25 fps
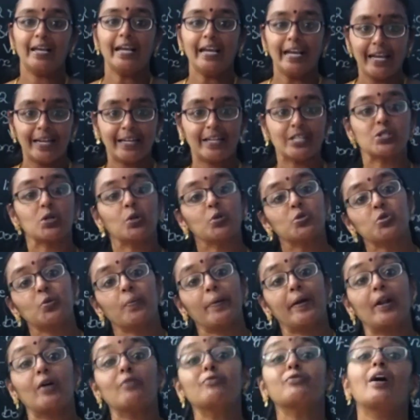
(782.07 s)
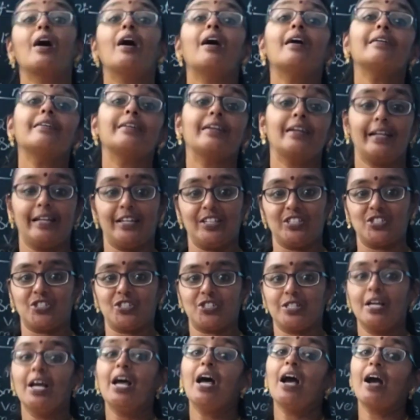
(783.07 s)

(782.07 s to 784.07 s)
It is also made of cartilage.